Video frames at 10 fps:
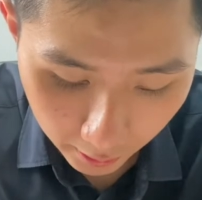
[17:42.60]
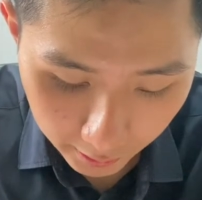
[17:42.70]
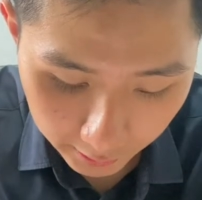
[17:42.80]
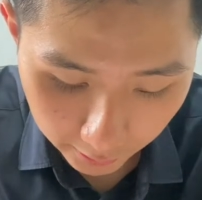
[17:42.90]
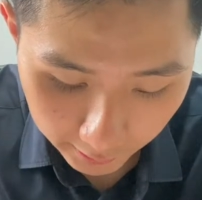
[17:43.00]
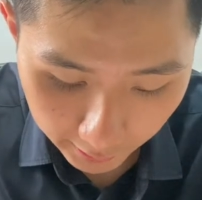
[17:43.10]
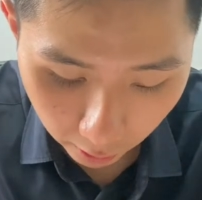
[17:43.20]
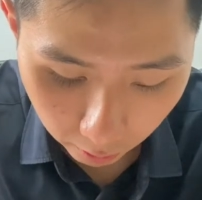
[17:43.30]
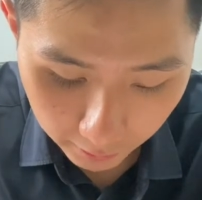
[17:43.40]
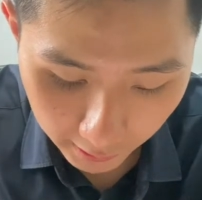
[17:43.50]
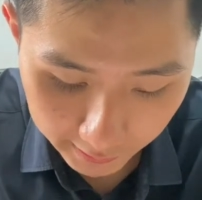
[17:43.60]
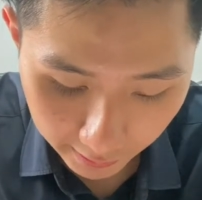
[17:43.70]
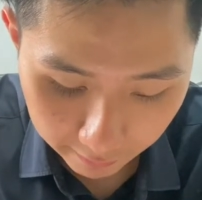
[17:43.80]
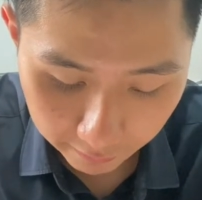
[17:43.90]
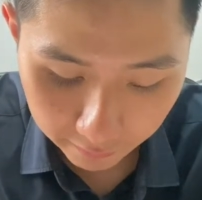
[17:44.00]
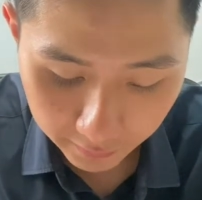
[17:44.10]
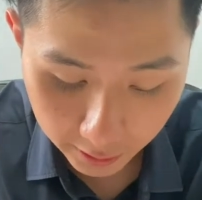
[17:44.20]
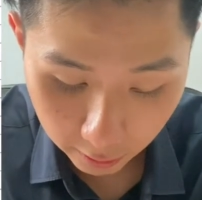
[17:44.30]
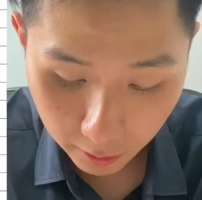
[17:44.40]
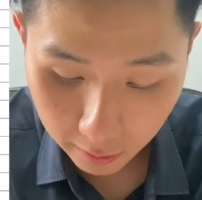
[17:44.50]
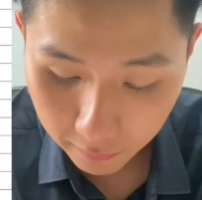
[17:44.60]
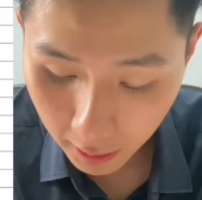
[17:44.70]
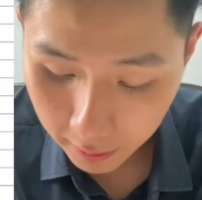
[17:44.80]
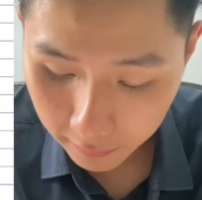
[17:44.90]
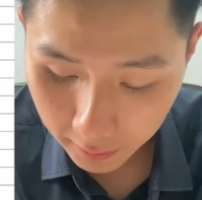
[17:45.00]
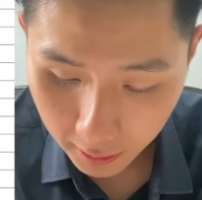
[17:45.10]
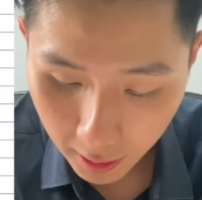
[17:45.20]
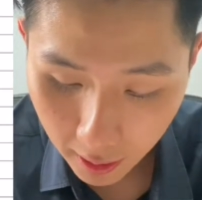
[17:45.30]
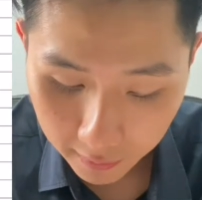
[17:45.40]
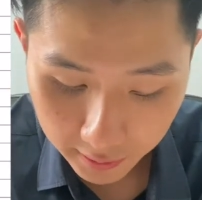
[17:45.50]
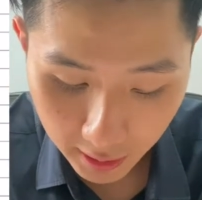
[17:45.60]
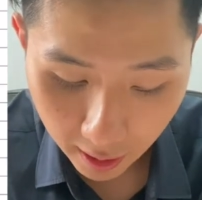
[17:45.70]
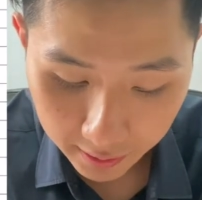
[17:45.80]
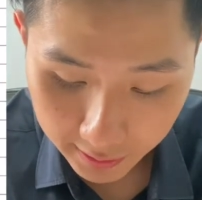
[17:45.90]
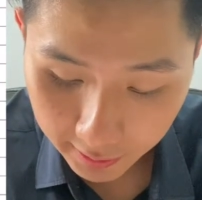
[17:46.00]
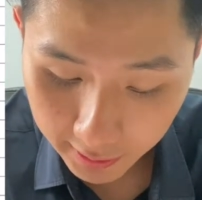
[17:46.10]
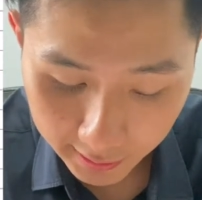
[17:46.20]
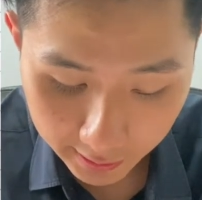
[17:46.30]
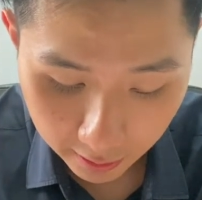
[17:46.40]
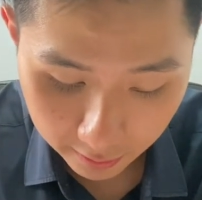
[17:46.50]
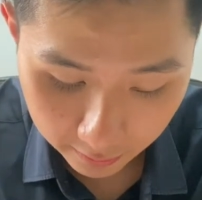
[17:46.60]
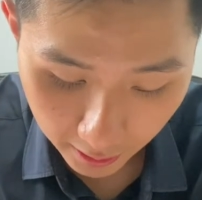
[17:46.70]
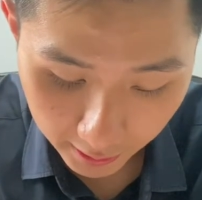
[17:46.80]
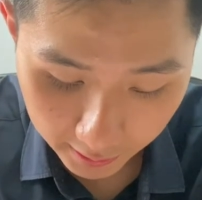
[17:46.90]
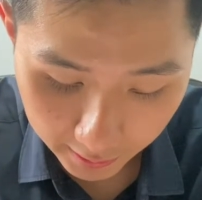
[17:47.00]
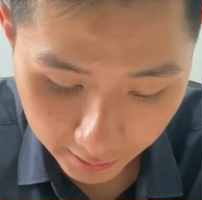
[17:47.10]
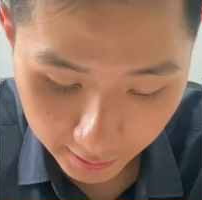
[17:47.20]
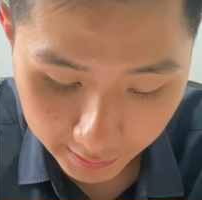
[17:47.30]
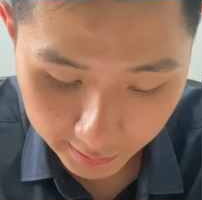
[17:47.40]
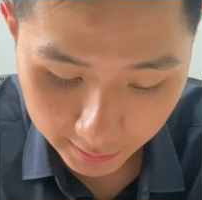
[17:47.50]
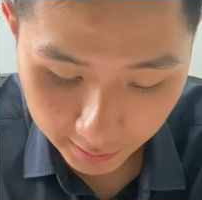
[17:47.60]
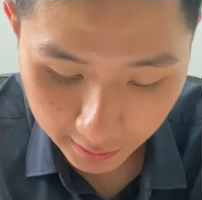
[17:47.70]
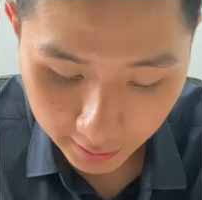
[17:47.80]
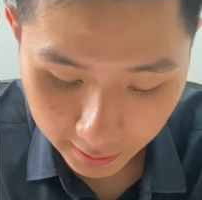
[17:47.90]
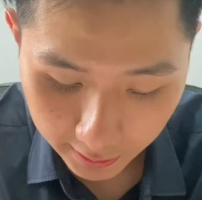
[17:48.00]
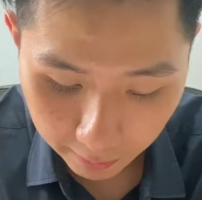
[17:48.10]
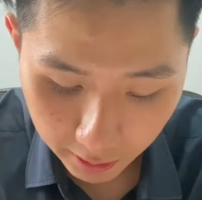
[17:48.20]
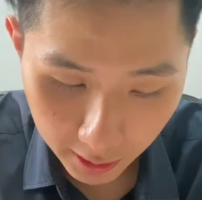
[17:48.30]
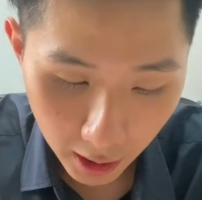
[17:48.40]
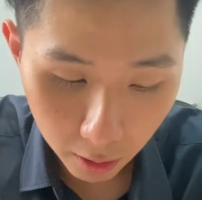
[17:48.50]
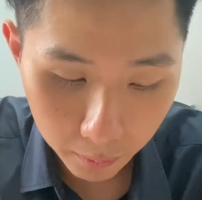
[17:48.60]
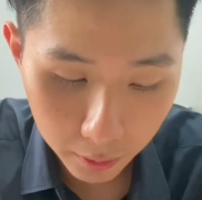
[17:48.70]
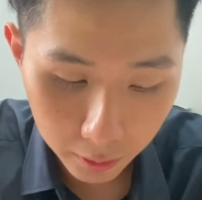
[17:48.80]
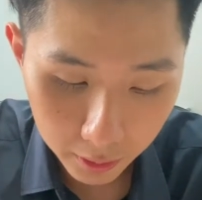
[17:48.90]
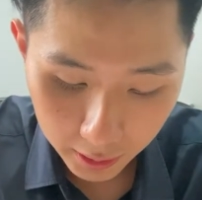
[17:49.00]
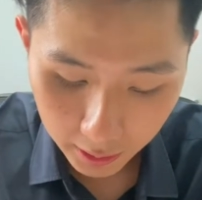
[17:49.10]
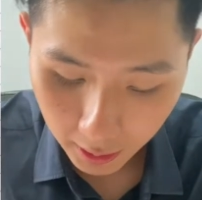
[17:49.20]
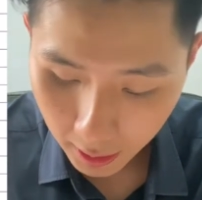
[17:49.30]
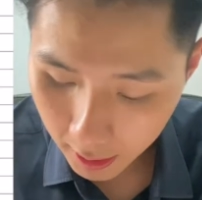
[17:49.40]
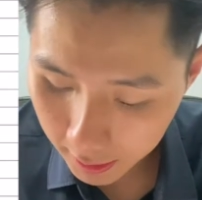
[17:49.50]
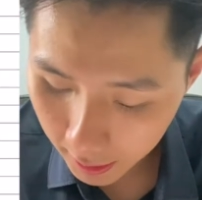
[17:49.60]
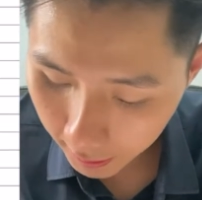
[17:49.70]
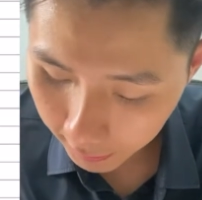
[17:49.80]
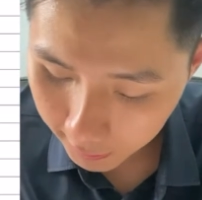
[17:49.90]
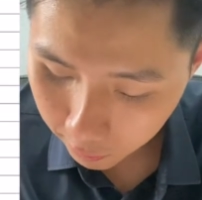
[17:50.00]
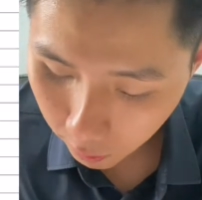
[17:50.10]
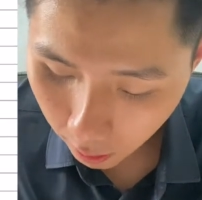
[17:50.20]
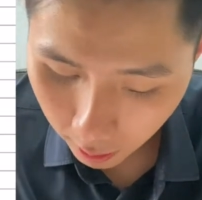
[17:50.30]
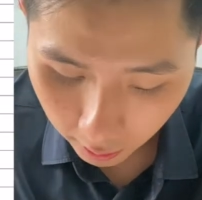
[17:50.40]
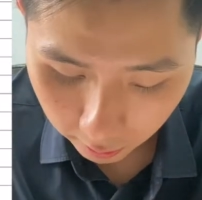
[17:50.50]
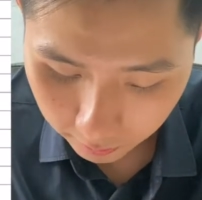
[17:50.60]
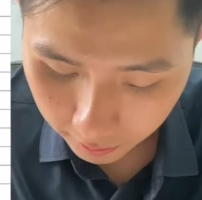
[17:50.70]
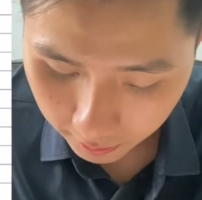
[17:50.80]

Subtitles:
So is help less than 0.5? The answer is correct. Yes. So I'm going to output an extra help